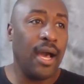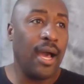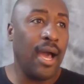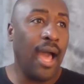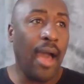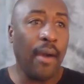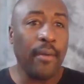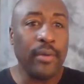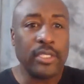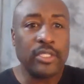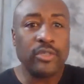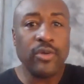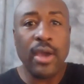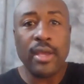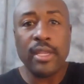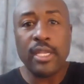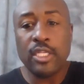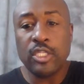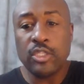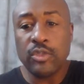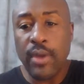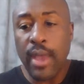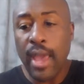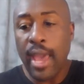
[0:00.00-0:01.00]
I would
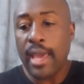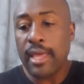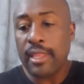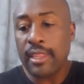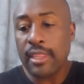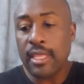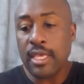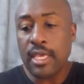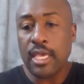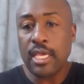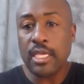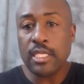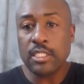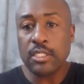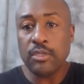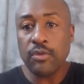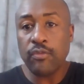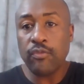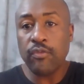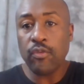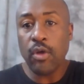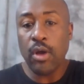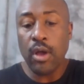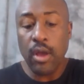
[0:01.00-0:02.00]
try to drag
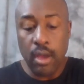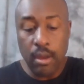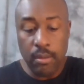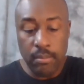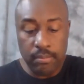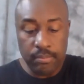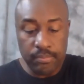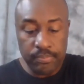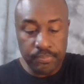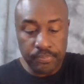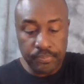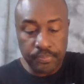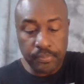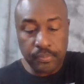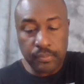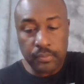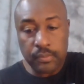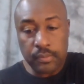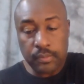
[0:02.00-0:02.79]
things from